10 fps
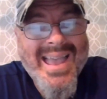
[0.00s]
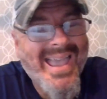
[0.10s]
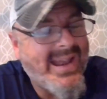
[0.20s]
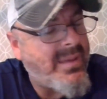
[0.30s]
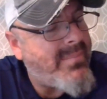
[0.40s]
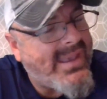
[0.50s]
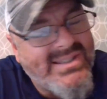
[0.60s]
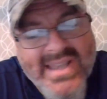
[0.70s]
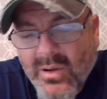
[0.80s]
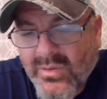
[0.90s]
And it may
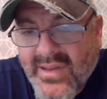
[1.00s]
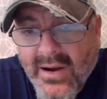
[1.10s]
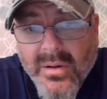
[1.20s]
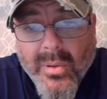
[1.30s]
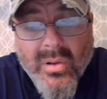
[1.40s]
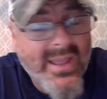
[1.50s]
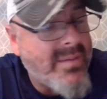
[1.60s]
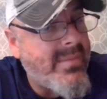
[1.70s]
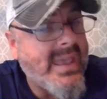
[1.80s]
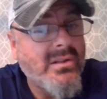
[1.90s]
sound terrible, it
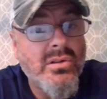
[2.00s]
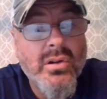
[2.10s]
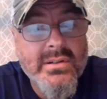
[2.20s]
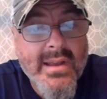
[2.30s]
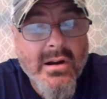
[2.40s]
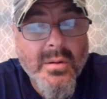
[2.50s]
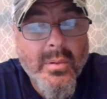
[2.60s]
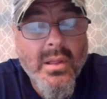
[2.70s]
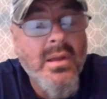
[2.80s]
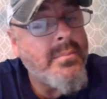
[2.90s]
may look
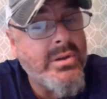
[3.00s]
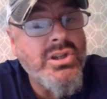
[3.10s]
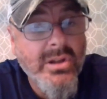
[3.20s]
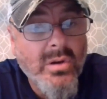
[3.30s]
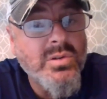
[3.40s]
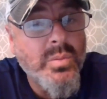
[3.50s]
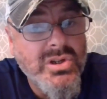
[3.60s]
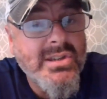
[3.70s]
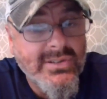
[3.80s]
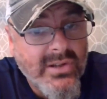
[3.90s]
terrible, but she knows what
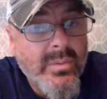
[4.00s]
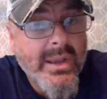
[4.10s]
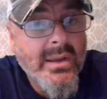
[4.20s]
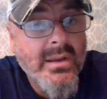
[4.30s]
she's doing.